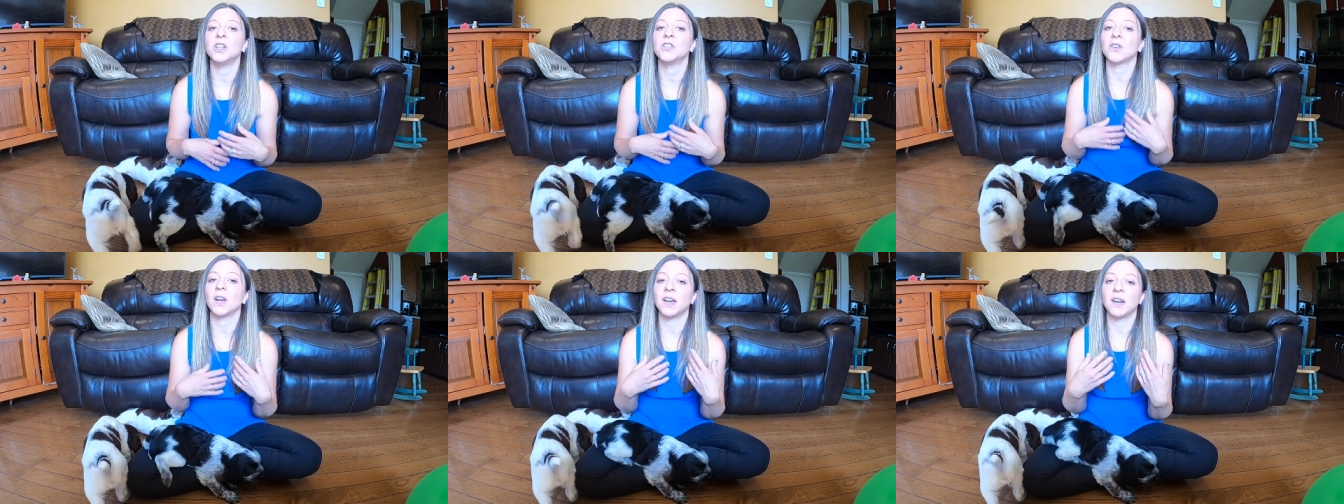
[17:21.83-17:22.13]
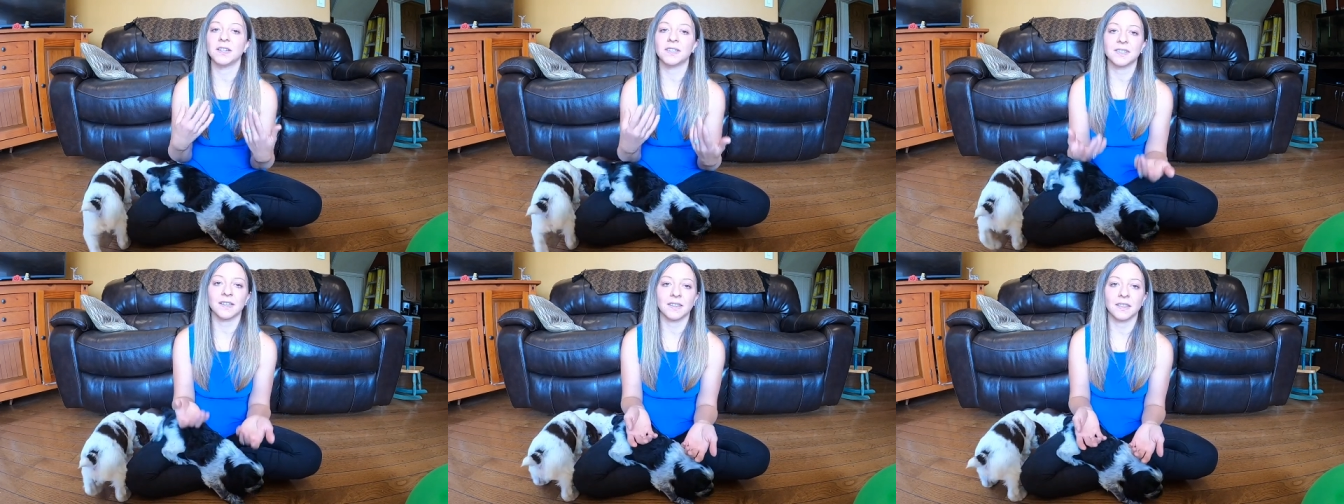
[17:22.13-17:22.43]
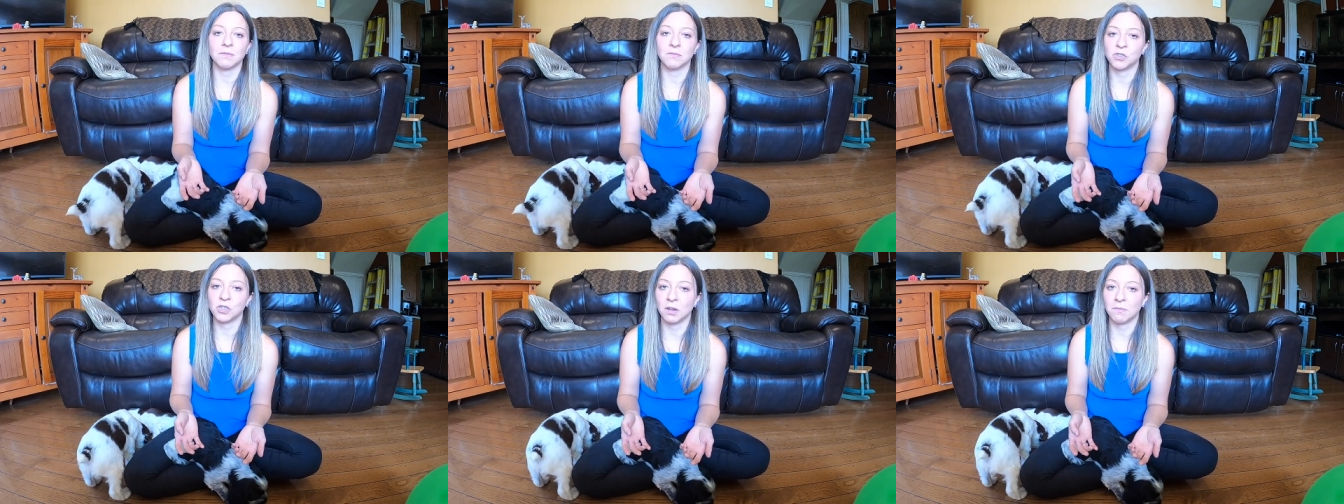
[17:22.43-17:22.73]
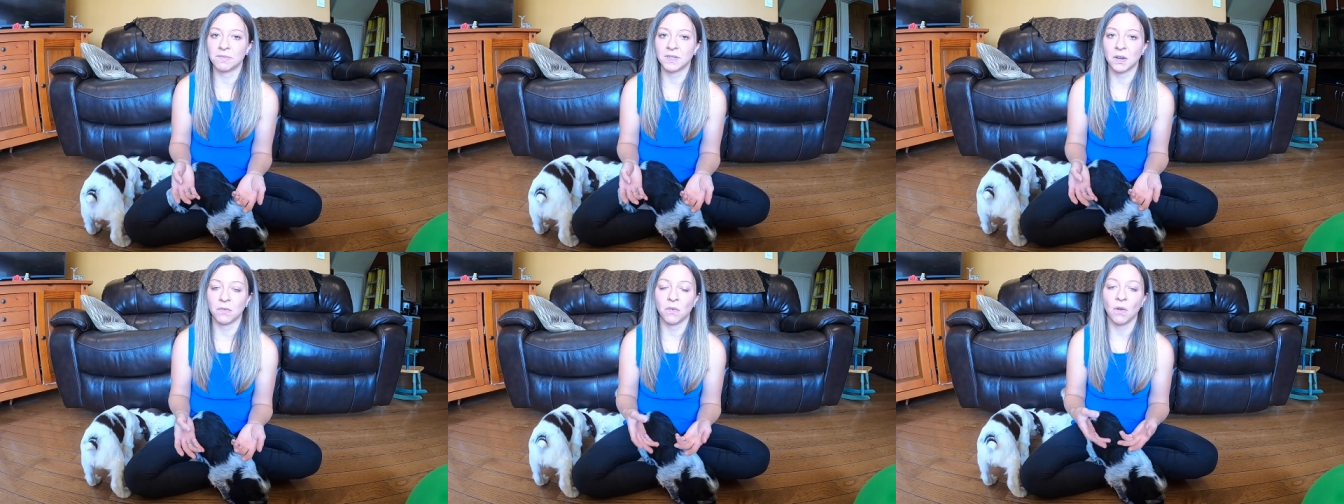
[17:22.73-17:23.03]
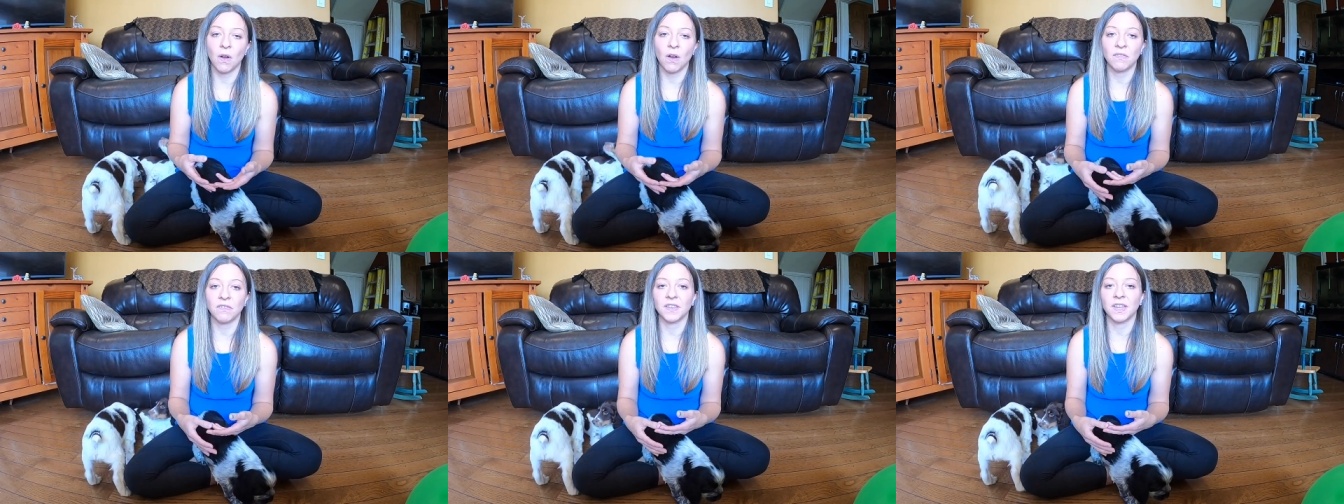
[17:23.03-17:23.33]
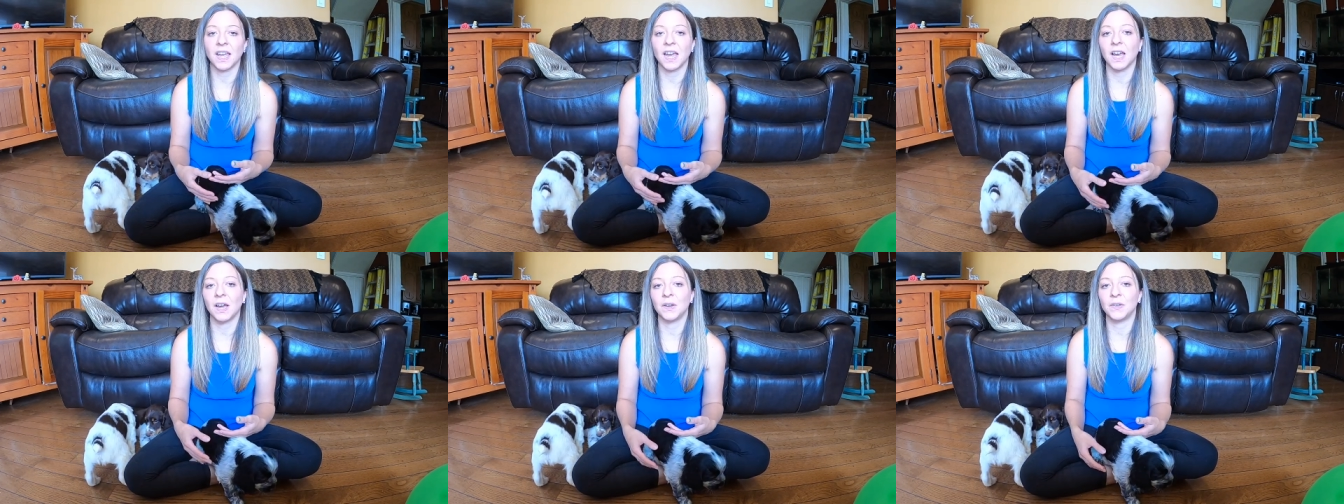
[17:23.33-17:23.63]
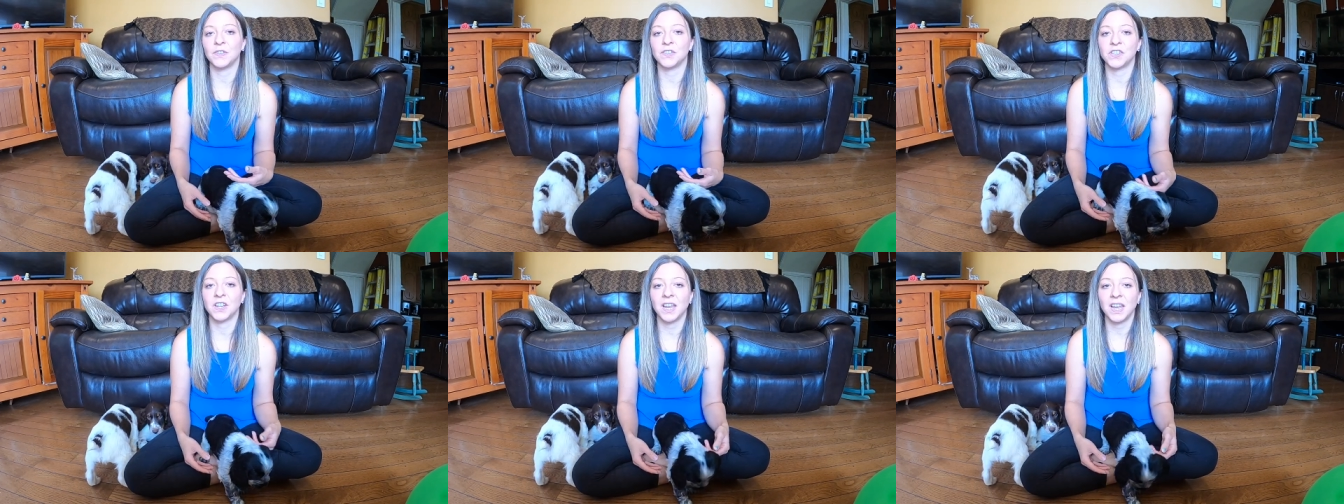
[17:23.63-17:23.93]
Try not to let them jump down off the
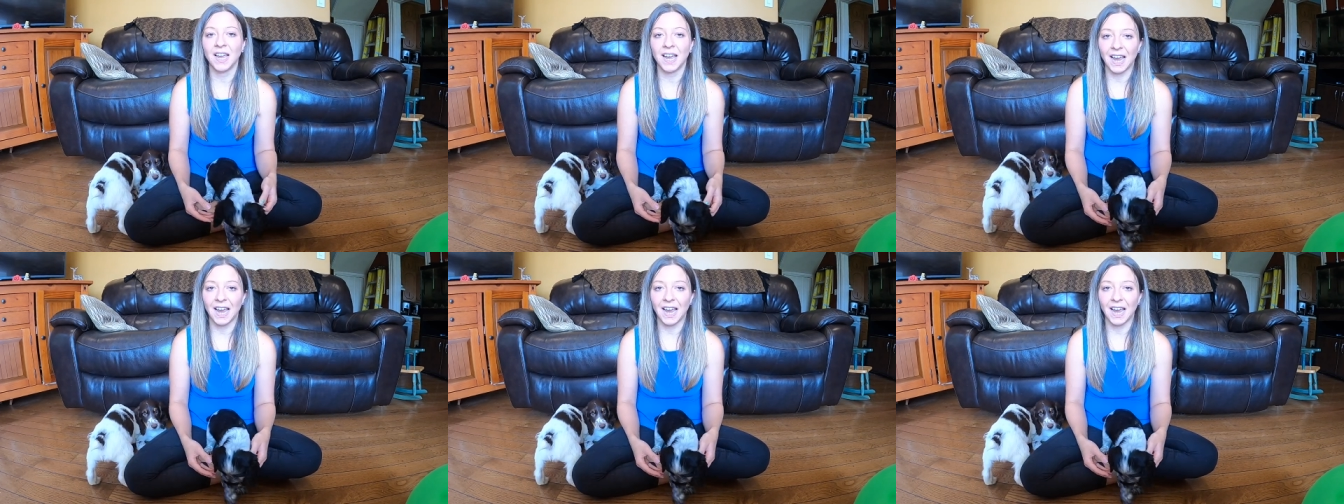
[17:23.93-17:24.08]
couch.